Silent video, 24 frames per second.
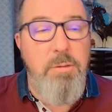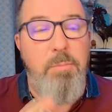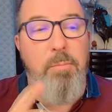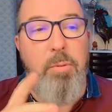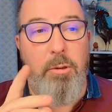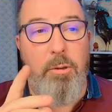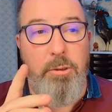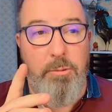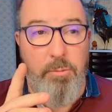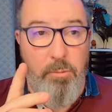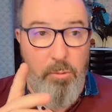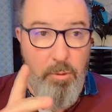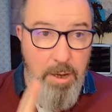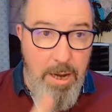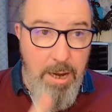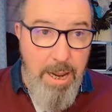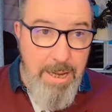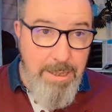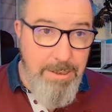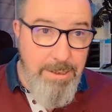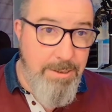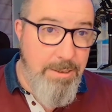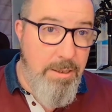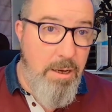possible
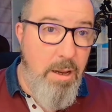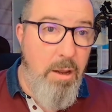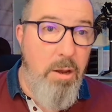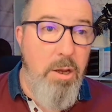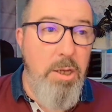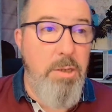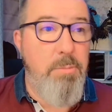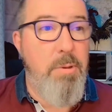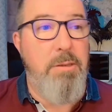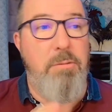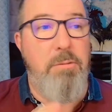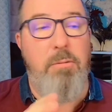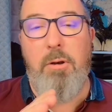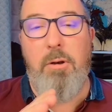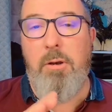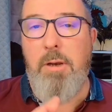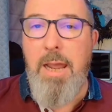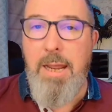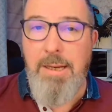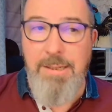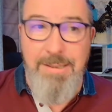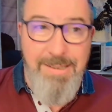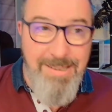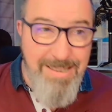landslides, possible
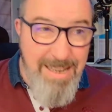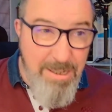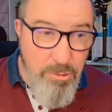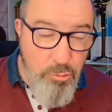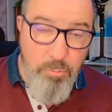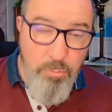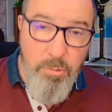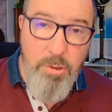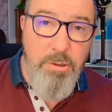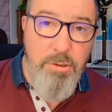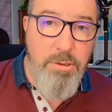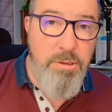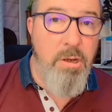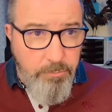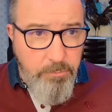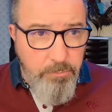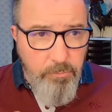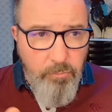land settlement,